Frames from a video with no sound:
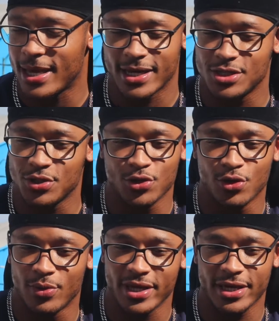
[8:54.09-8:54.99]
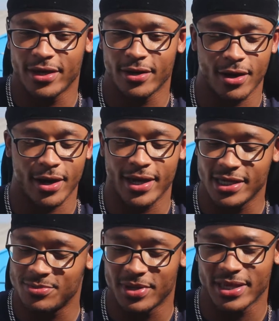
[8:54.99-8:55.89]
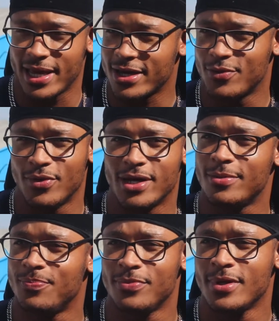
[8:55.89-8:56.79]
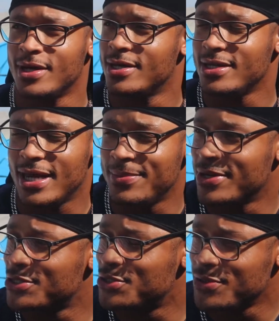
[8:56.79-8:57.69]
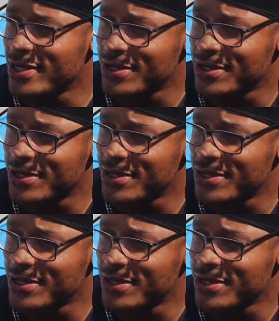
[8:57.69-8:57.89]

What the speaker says: Like, because you can do it 1 year, all right, it's been like, what, damn near 2